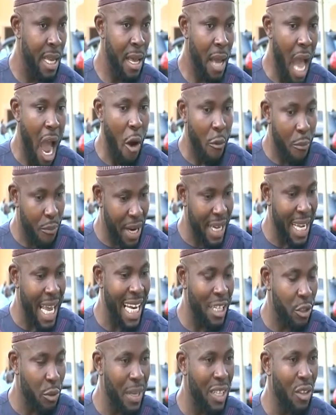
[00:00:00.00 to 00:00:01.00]
I will bring a
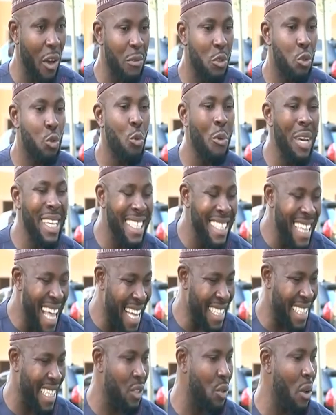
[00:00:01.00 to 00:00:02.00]
little bit of
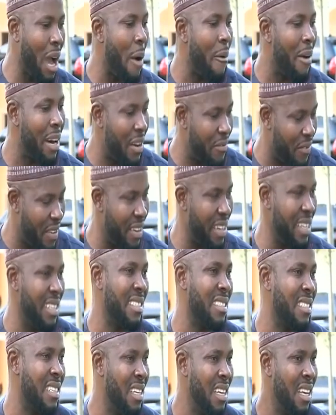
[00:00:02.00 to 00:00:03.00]
Swissness into our
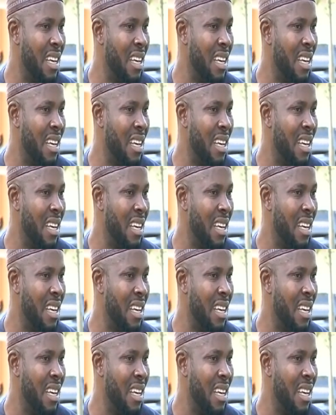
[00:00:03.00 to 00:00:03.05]
referees.